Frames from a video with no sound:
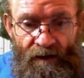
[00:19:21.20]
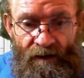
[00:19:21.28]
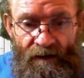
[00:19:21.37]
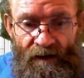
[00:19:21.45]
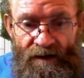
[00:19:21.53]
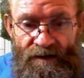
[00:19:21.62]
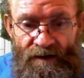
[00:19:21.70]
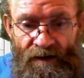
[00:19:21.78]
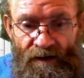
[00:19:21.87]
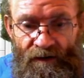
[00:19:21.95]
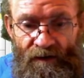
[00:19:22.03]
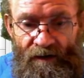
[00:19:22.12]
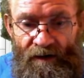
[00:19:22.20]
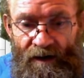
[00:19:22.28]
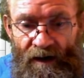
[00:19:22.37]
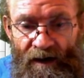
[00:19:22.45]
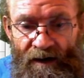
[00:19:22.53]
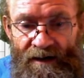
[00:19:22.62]
Okay, so
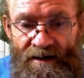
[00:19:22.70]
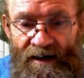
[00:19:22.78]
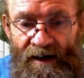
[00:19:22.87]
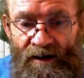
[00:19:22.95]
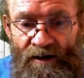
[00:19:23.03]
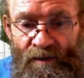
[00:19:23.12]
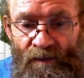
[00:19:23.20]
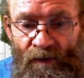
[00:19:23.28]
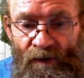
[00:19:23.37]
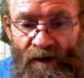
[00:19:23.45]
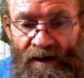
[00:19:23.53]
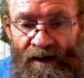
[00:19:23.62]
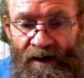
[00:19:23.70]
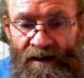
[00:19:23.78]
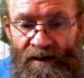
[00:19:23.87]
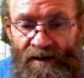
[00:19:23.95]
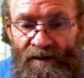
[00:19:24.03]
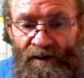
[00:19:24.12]
I decided to put it at
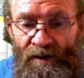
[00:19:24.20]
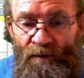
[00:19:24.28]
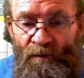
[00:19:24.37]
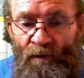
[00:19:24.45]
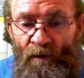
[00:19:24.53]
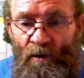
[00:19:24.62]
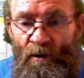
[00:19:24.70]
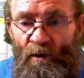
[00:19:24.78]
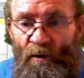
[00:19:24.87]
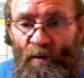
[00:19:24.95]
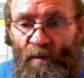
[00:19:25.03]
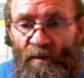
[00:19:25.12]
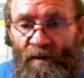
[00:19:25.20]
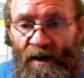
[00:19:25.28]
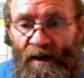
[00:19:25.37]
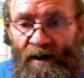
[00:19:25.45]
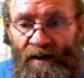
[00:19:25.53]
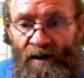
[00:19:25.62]
34,
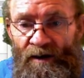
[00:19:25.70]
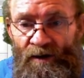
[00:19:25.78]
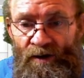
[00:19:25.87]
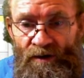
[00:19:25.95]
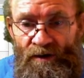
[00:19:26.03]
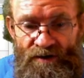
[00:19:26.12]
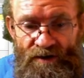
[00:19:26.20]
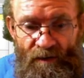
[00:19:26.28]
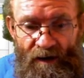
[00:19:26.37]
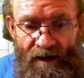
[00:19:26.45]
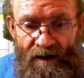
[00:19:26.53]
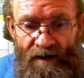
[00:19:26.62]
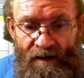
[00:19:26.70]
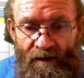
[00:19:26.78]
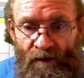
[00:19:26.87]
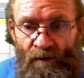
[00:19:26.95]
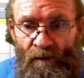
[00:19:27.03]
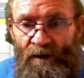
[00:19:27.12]
and it used to be
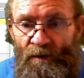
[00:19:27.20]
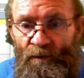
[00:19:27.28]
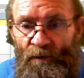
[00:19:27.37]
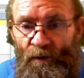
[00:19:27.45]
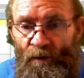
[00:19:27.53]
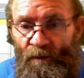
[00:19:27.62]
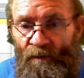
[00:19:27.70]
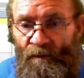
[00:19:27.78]
24.